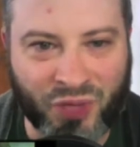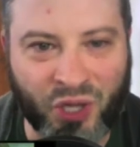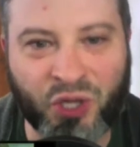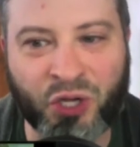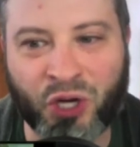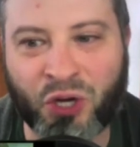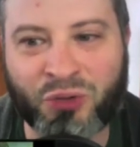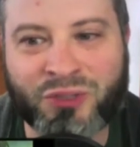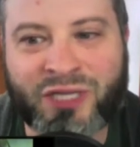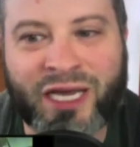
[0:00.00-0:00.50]

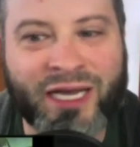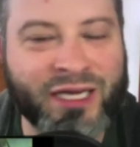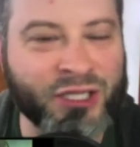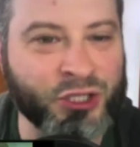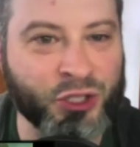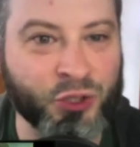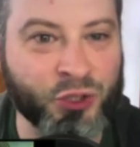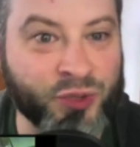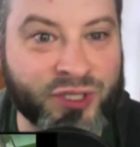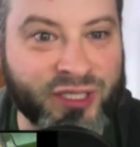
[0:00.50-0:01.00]
you don't take
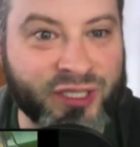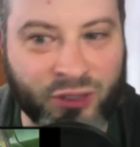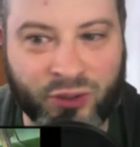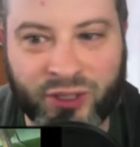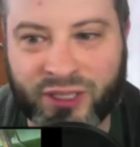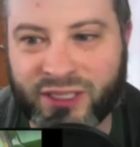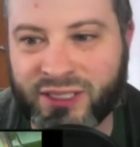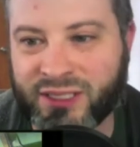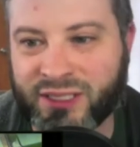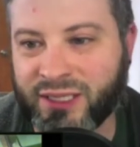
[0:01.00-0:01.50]
it too
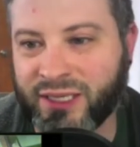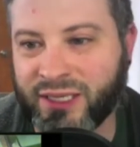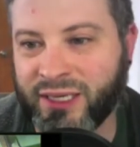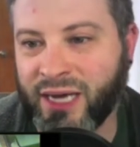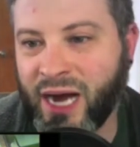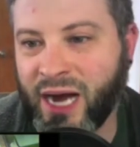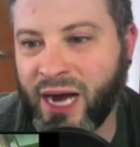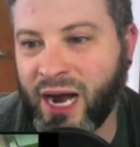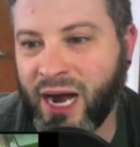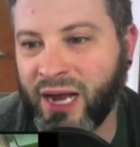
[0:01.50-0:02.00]

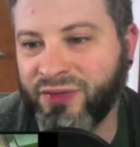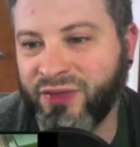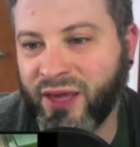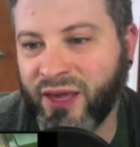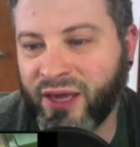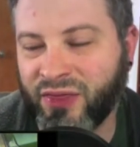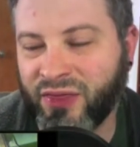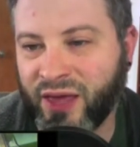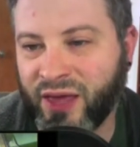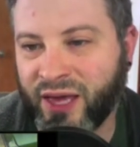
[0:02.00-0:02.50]
seriously. I
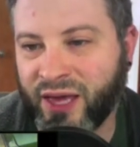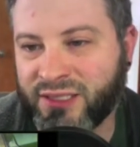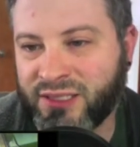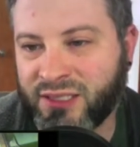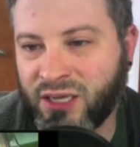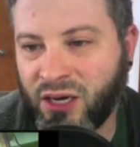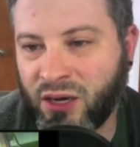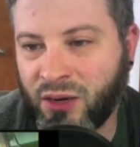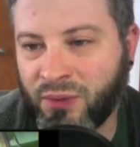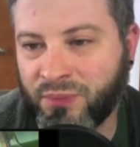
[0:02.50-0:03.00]
think that,
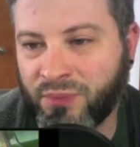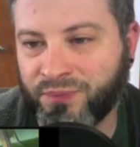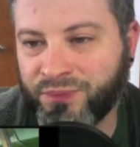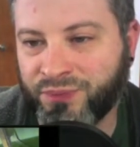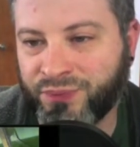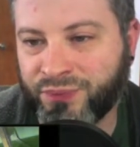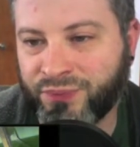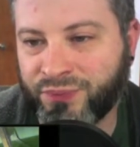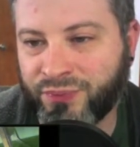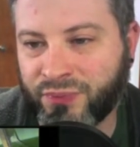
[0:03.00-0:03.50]
you
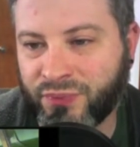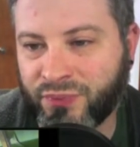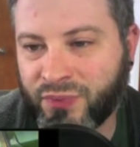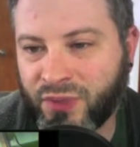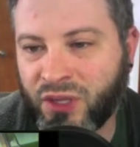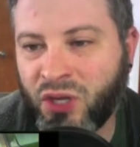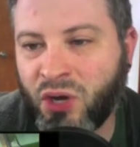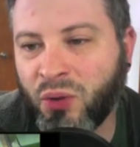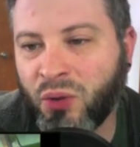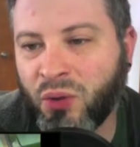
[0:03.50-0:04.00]

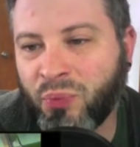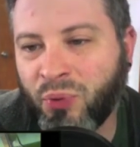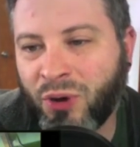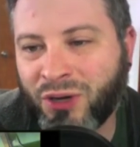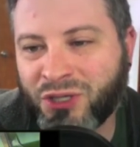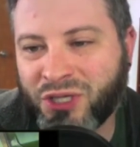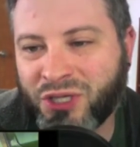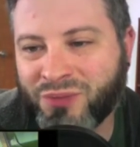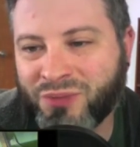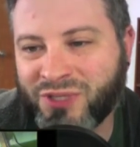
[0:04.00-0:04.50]
know,
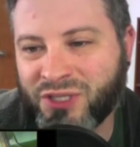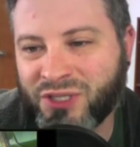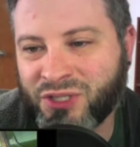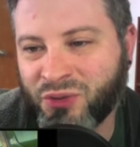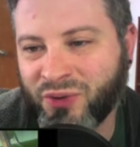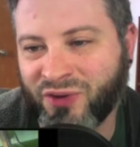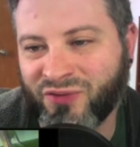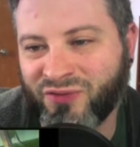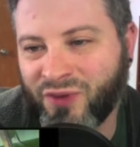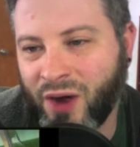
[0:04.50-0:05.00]
LeBron James is
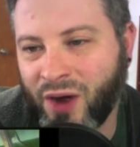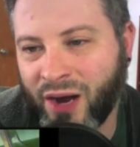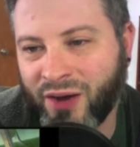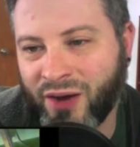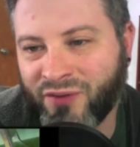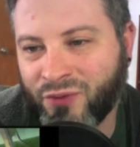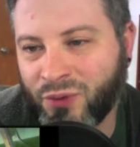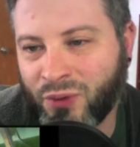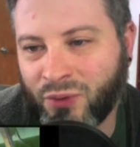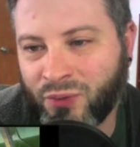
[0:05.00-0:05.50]
doing
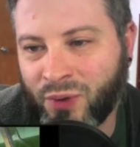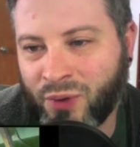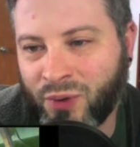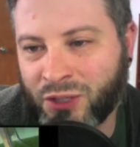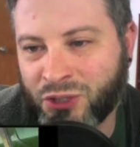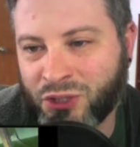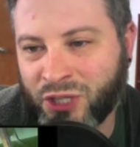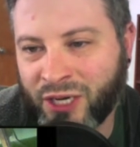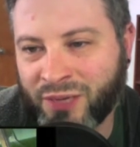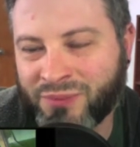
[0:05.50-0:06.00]
fine for
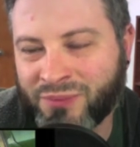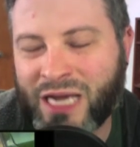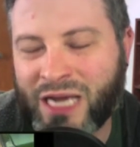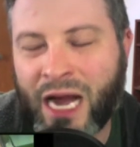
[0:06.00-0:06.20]
LeBron James.